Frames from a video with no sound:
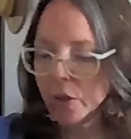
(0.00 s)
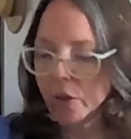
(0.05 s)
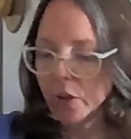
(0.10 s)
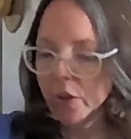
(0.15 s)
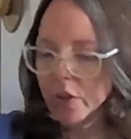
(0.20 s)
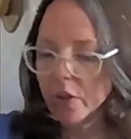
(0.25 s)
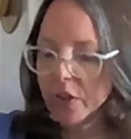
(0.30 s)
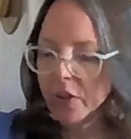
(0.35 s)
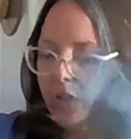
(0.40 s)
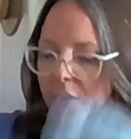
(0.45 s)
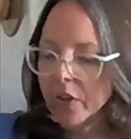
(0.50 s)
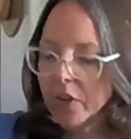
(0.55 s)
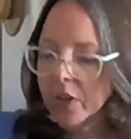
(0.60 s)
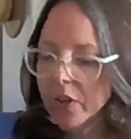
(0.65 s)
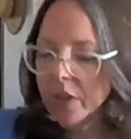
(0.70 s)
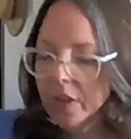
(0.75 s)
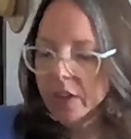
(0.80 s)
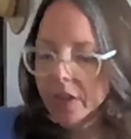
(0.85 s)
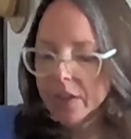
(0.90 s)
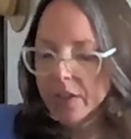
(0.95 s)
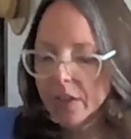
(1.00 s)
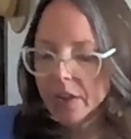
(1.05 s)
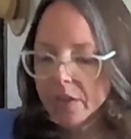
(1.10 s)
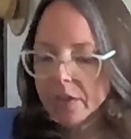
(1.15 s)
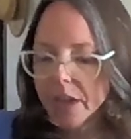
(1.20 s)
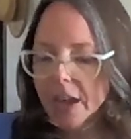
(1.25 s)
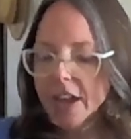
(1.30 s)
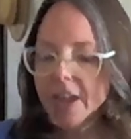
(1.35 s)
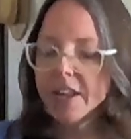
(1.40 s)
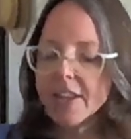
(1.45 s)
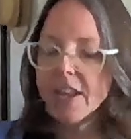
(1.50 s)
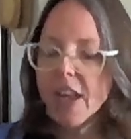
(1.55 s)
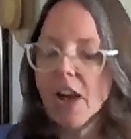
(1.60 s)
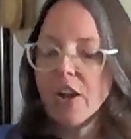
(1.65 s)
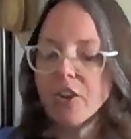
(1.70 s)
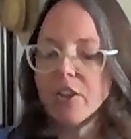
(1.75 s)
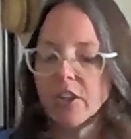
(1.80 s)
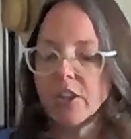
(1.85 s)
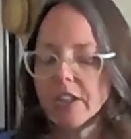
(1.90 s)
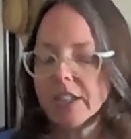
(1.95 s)
Good. Okay, now
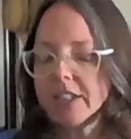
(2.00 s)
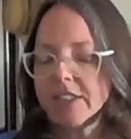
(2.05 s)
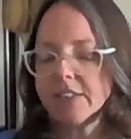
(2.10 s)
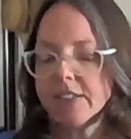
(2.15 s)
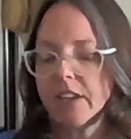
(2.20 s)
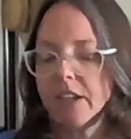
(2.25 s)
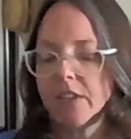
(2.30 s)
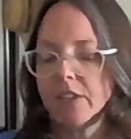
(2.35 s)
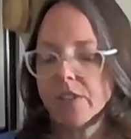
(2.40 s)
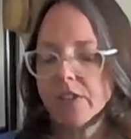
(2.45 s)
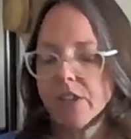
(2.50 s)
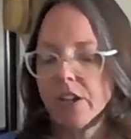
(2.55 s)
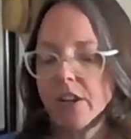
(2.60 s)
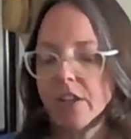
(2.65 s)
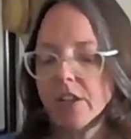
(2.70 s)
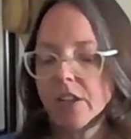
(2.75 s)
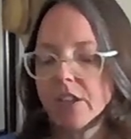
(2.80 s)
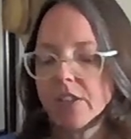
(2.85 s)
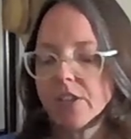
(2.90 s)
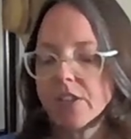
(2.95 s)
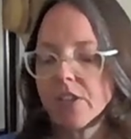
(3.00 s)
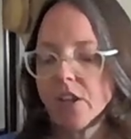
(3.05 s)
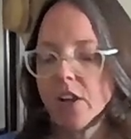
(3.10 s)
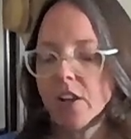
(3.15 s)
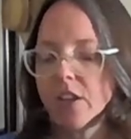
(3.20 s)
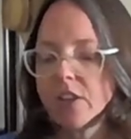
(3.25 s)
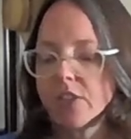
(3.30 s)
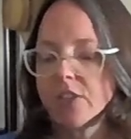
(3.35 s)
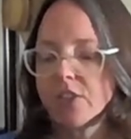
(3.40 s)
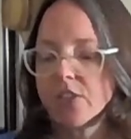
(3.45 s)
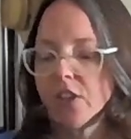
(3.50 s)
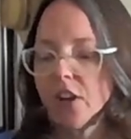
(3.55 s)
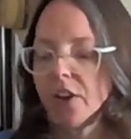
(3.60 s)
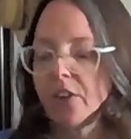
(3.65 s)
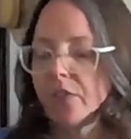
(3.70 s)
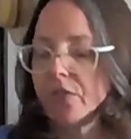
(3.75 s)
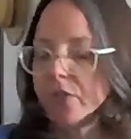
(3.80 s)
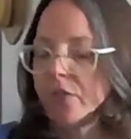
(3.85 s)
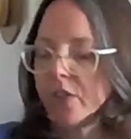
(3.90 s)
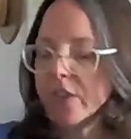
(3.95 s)
you're going to say t, t, t
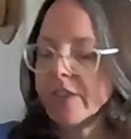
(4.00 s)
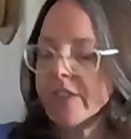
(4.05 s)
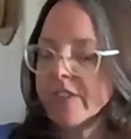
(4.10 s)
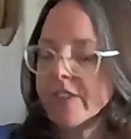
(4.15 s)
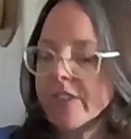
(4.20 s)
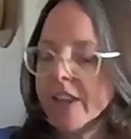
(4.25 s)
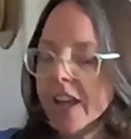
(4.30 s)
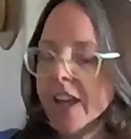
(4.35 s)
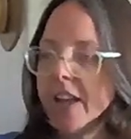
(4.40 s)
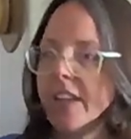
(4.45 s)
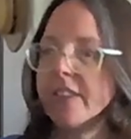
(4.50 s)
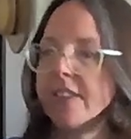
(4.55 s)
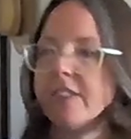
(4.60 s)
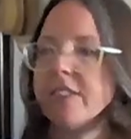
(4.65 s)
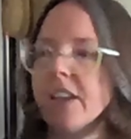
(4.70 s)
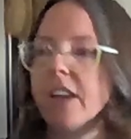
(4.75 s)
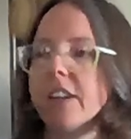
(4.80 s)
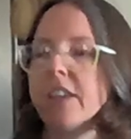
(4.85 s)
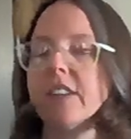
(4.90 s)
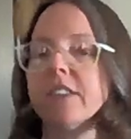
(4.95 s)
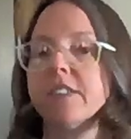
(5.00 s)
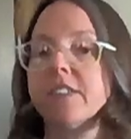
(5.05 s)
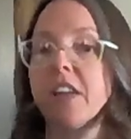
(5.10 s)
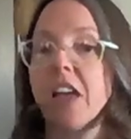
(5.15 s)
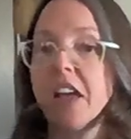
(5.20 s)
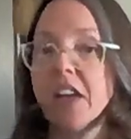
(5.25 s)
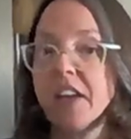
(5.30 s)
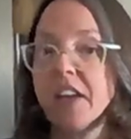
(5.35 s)
for 10 seconds.